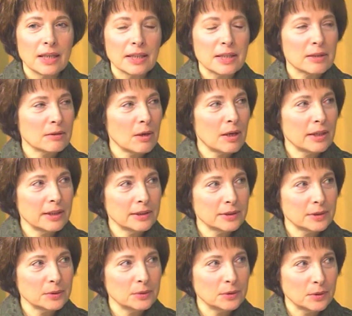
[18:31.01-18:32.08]
in our
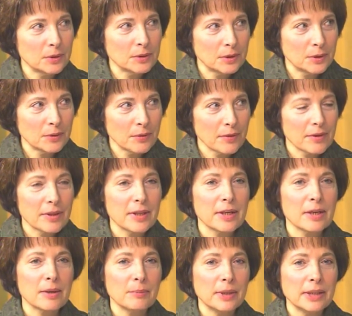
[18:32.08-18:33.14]
audience who don't know,
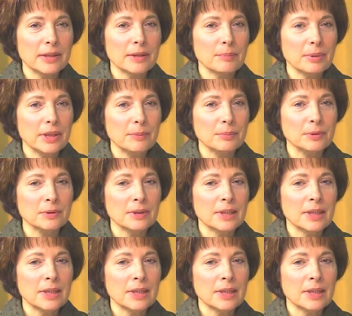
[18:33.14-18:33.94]
the Armenian people